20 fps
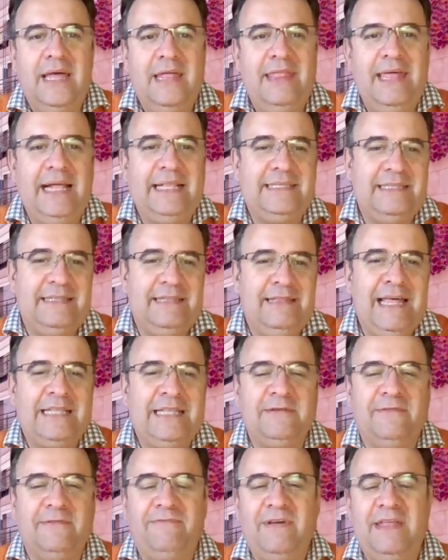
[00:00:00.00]
That's
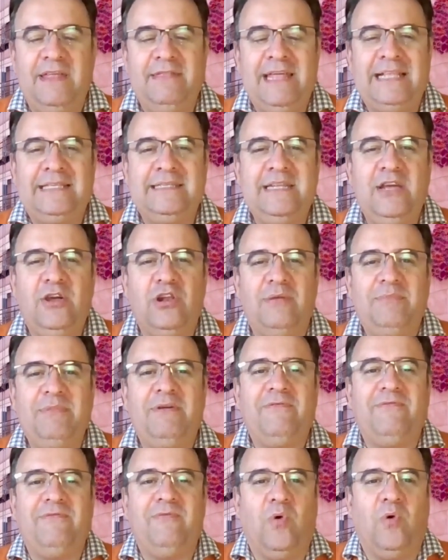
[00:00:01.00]
that's a that's an
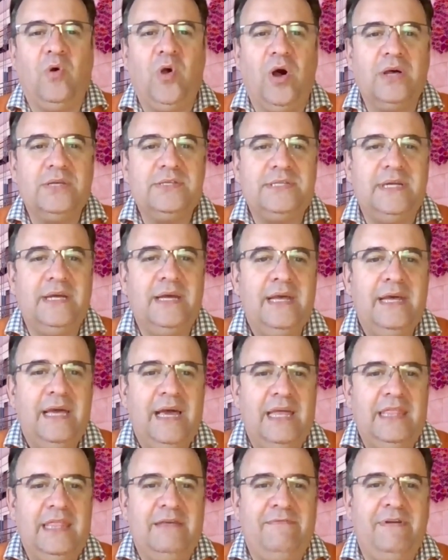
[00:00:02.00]
economic forecast,
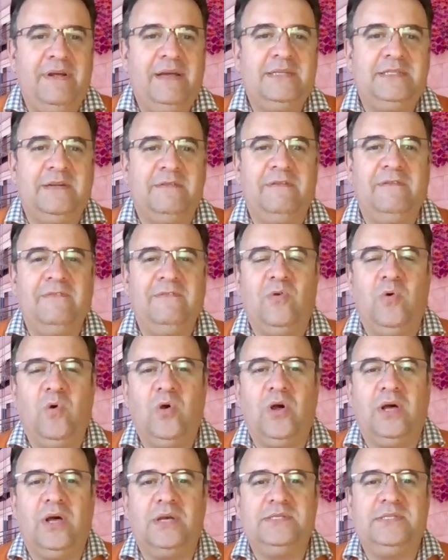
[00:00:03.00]
and there are various different
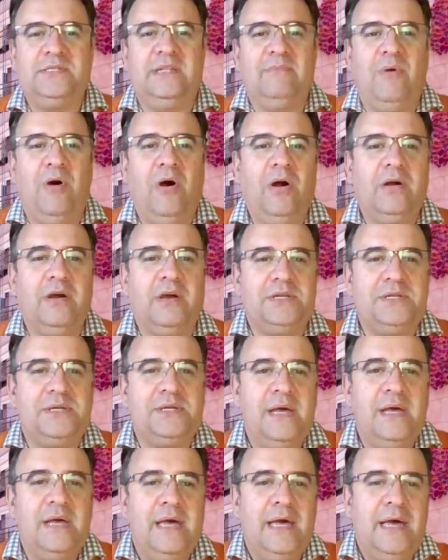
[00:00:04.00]
forecasts in the market.
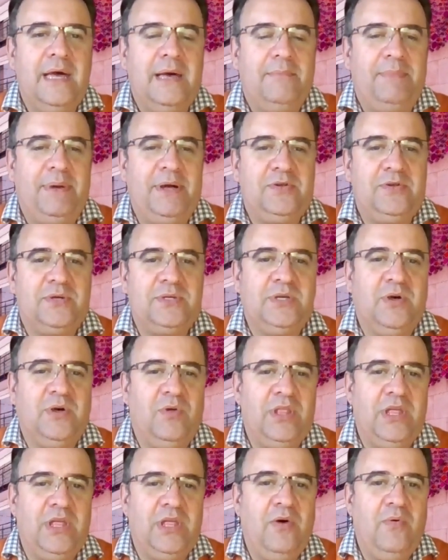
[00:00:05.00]
But so
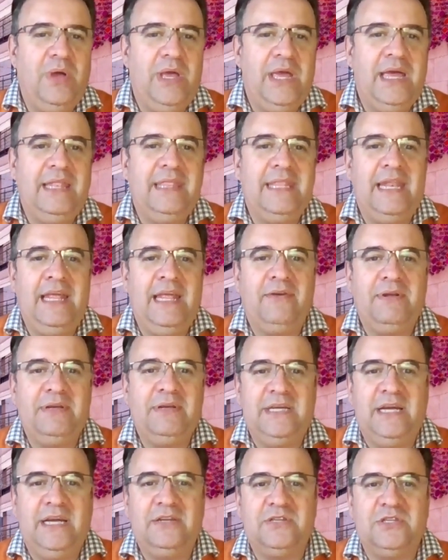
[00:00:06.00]
although we're in that
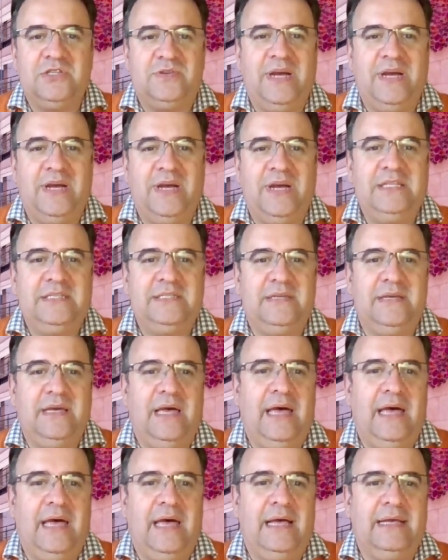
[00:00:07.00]
increasing interest rate
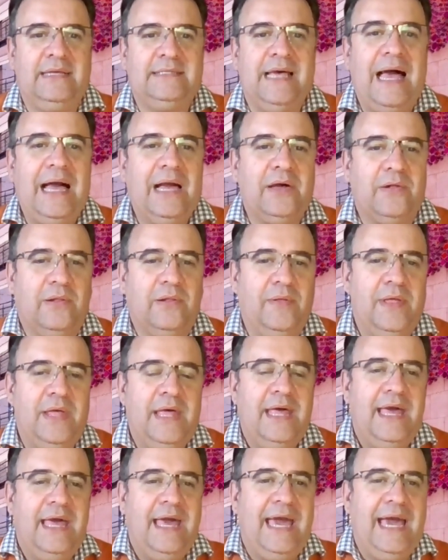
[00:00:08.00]
uh, cycle,
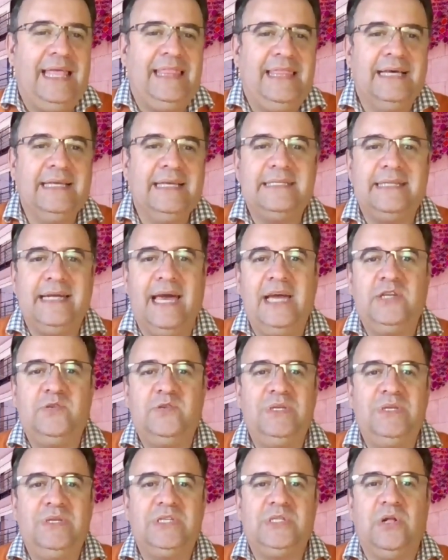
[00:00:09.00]
at this stage
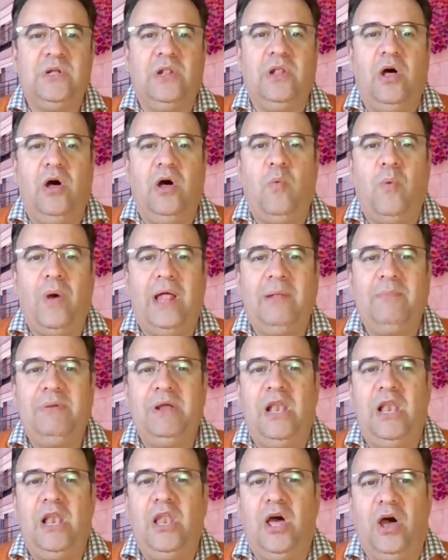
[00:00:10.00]
we still are well
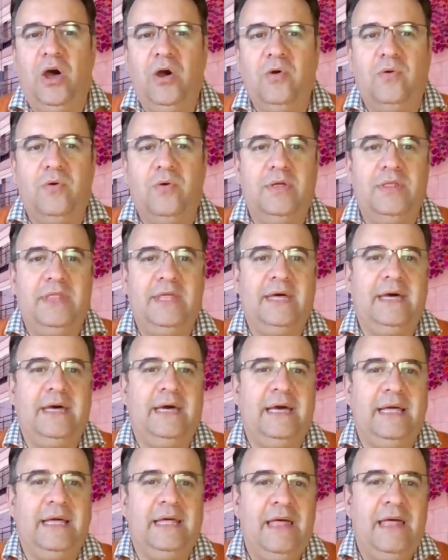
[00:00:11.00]
below
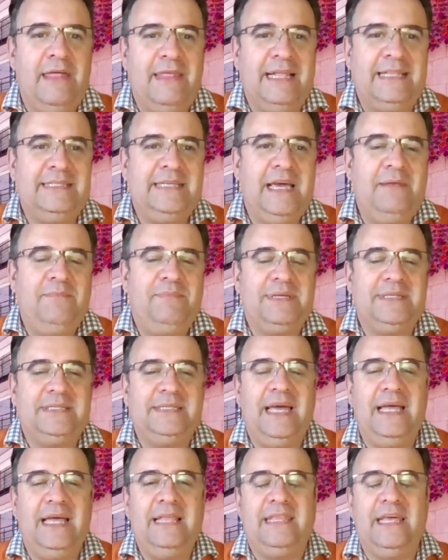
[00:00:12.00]
the the
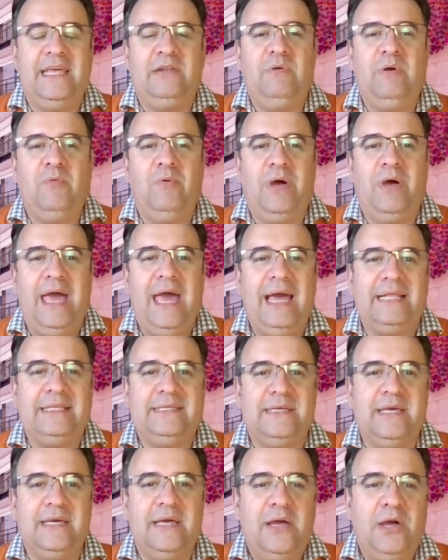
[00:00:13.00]
10% that we were
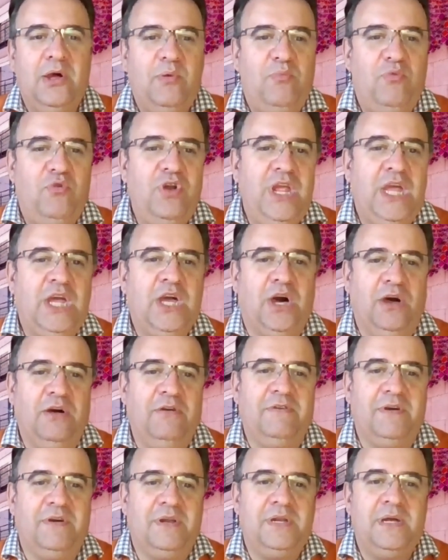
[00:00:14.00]
at
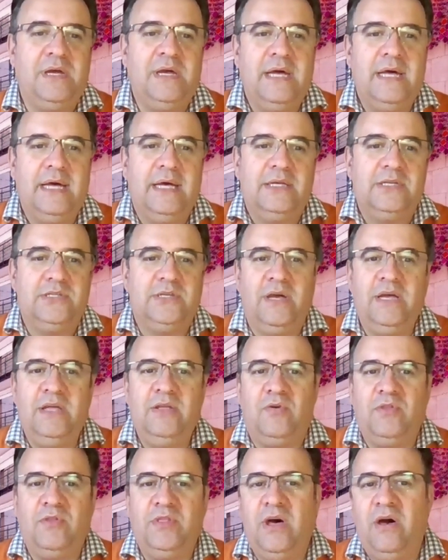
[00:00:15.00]
pre-COVID. So
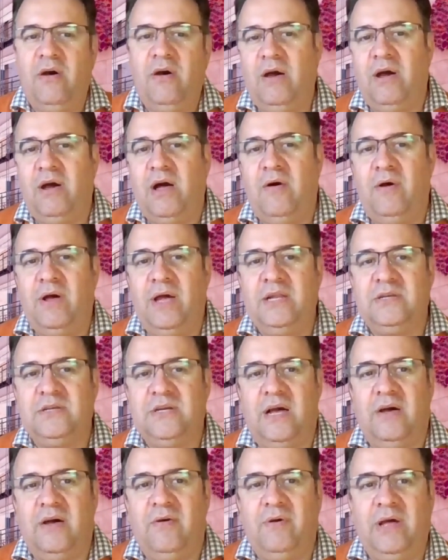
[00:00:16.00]
although
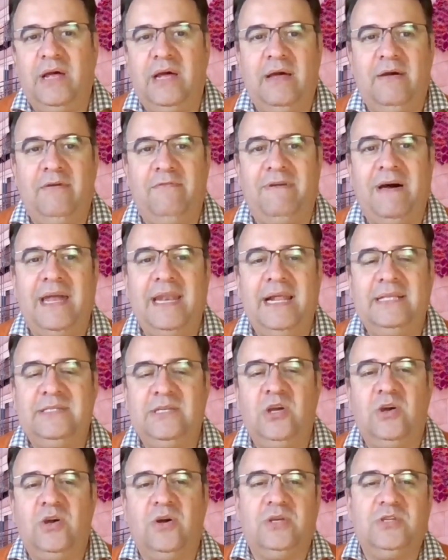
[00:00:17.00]
our, our, our
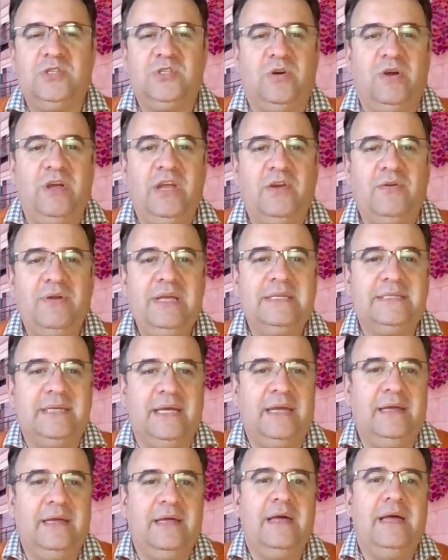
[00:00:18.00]
financing costs are
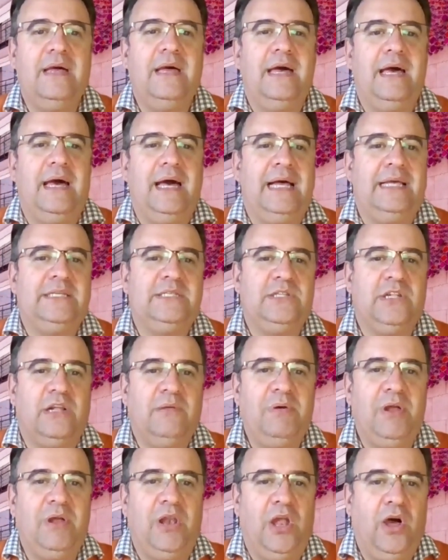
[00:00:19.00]
increasing, uh,
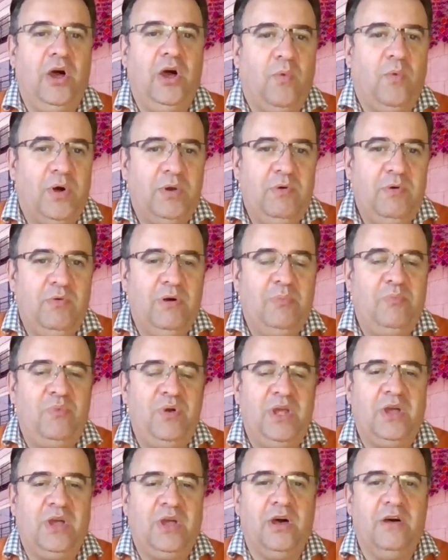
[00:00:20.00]
still below what we were
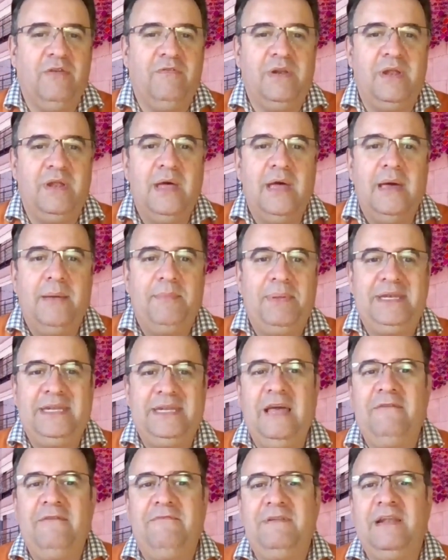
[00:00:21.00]
pre-COVID, but
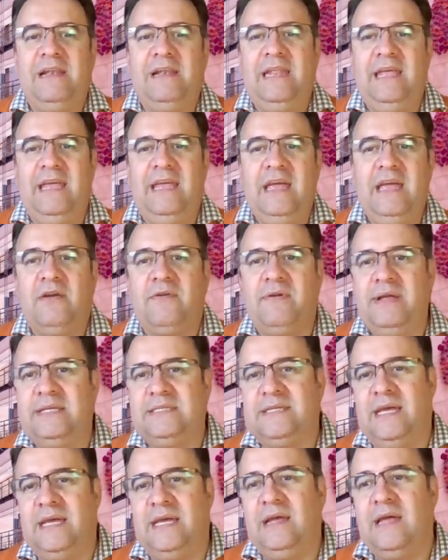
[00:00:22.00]
definitely
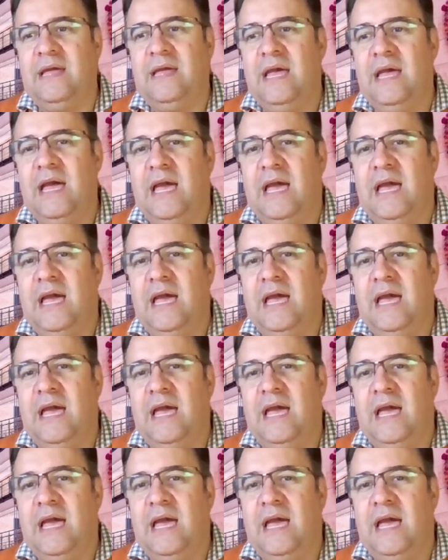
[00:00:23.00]
increasing.